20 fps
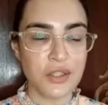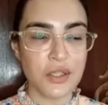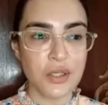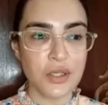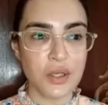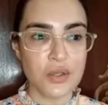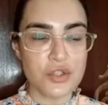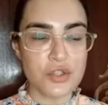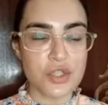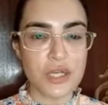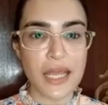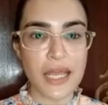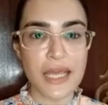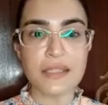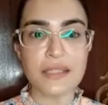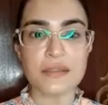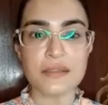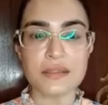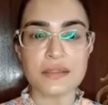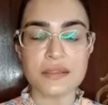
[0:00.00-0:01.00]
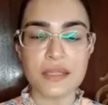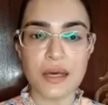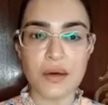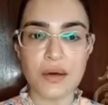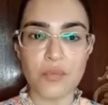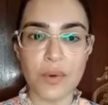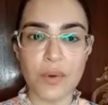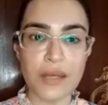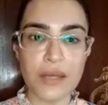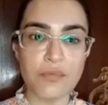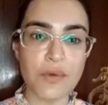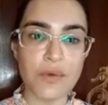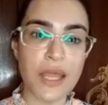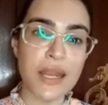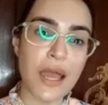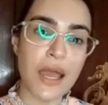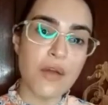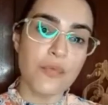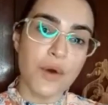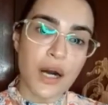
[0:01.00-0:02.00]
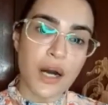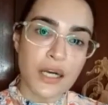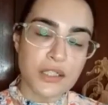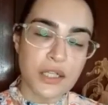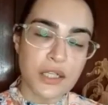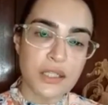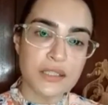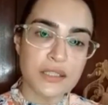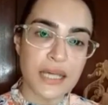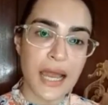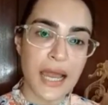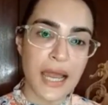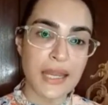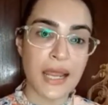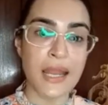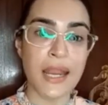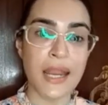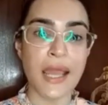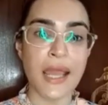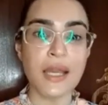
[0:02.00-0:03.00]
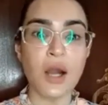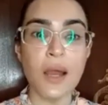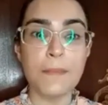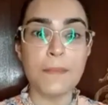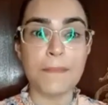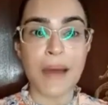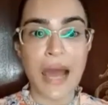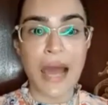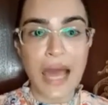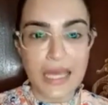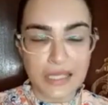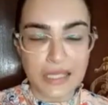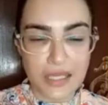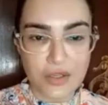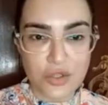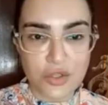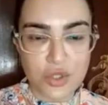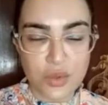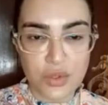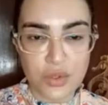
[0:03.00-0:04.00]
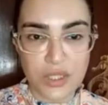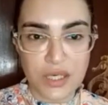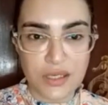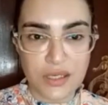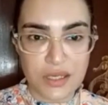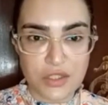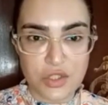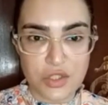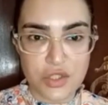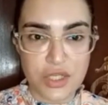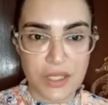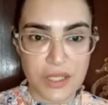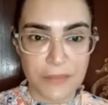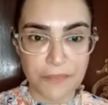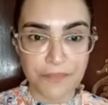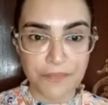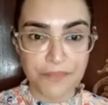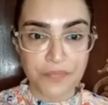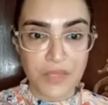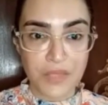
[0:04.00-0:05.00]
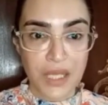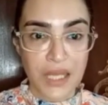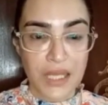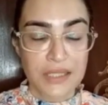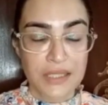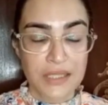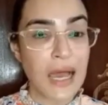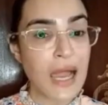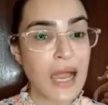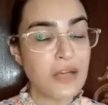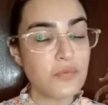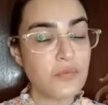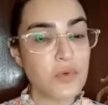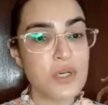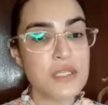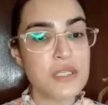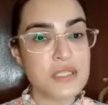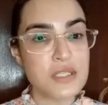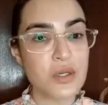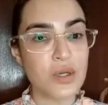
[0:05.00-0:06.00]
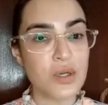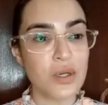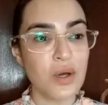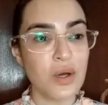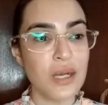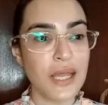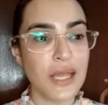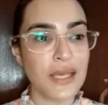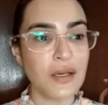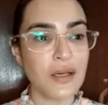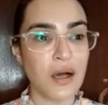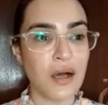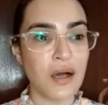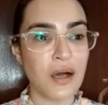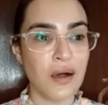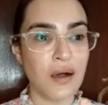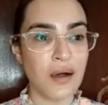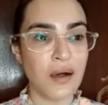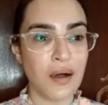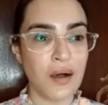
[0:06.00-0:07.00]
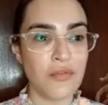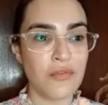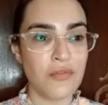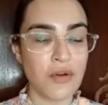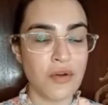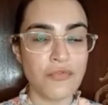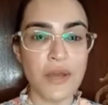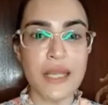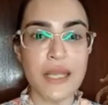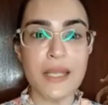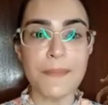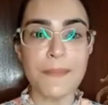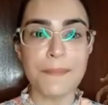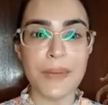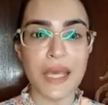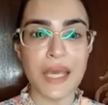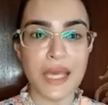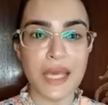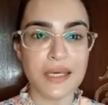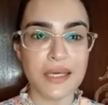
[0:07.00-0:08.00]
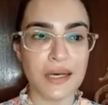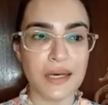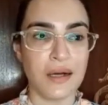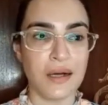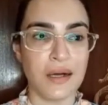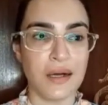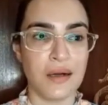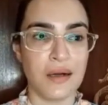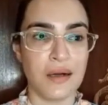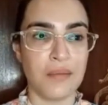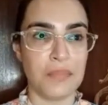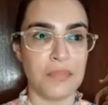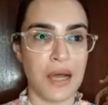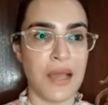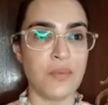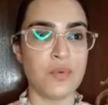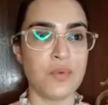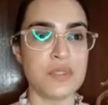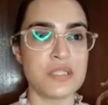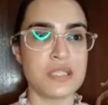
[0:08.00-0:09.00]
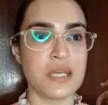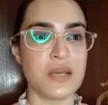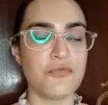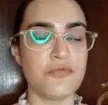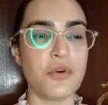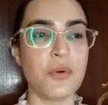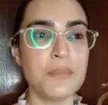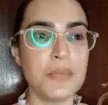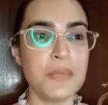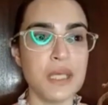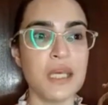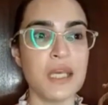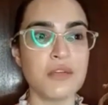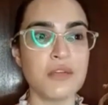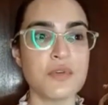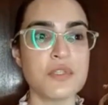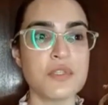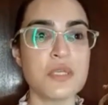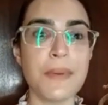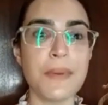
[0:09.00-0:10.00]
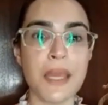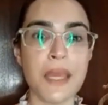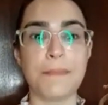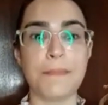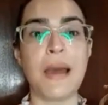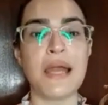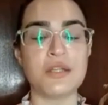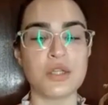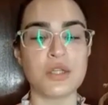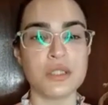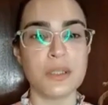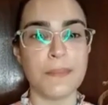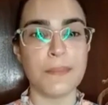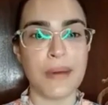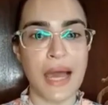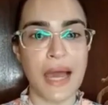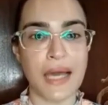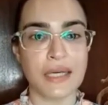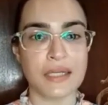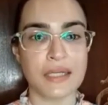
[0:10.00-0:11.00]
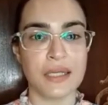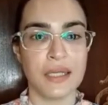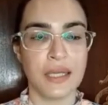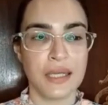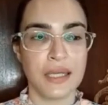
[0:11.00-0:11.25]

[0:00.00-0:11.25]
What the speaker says: you know, so like when I worked on that and I got back into the industry, that was, you know, like a very big, I would say for me, it was a big pat on the back